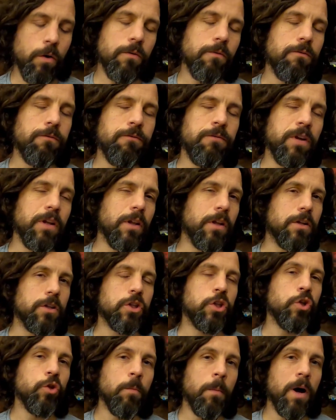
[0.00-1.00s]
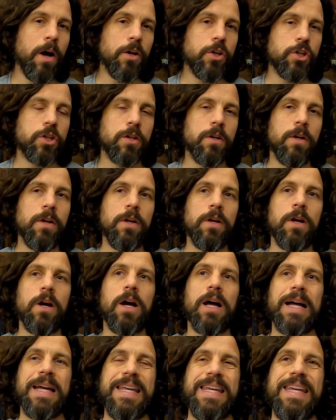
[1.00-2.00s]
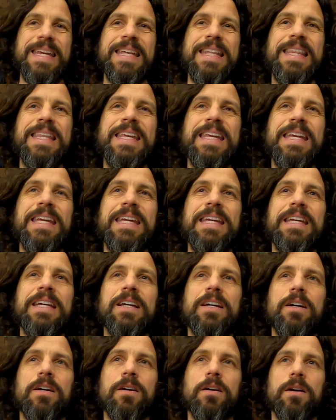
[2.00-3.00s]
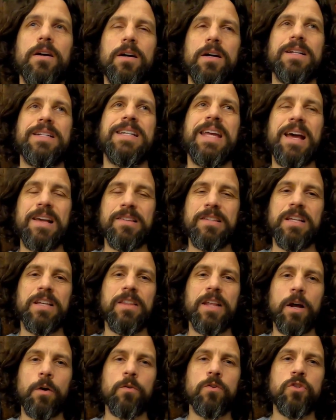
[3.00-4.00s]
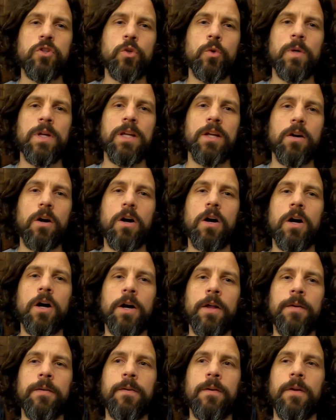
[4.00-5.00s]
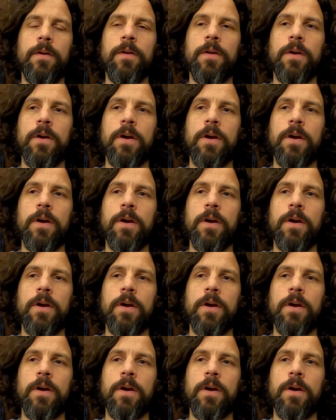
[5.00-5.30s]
don't feel it too much. In the testing that I was doing on,